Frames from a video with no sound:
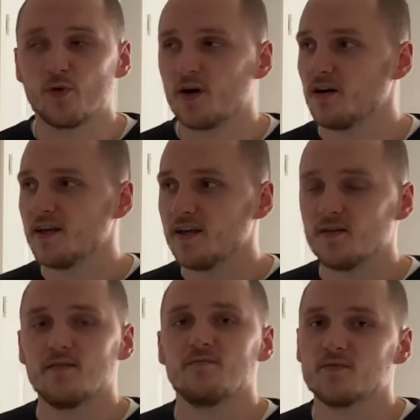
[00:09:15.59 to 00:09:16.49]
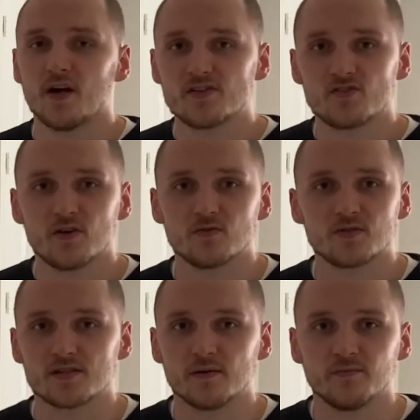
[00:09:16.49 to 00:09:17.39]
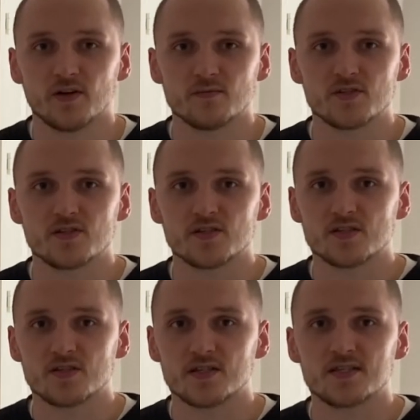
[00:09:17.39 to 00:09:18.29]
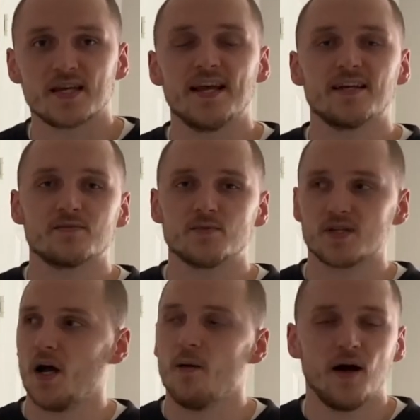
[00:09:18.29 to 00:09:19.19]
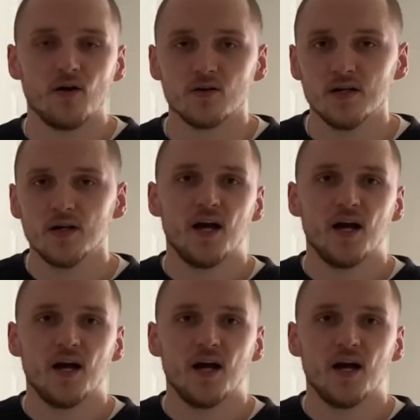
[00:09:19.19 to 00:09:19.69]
but I struggle to sometimes just take some time out